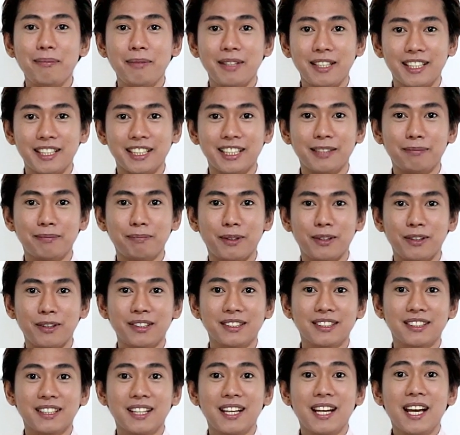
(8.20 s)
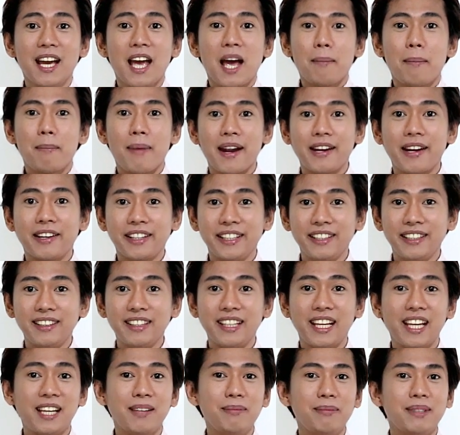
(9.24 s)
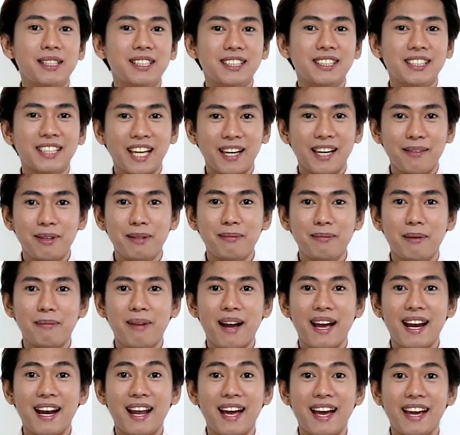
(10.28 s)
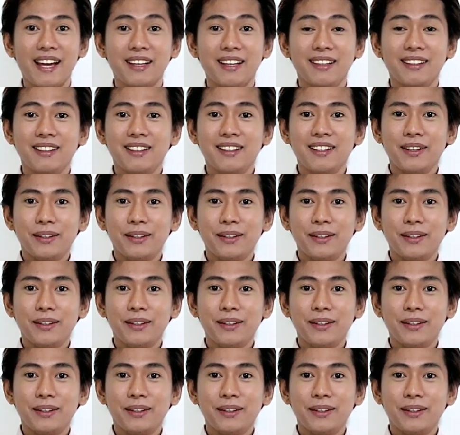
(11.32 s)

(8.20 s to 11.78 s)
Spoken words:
Hi, engineer folks. My real name is Kevin Babalay.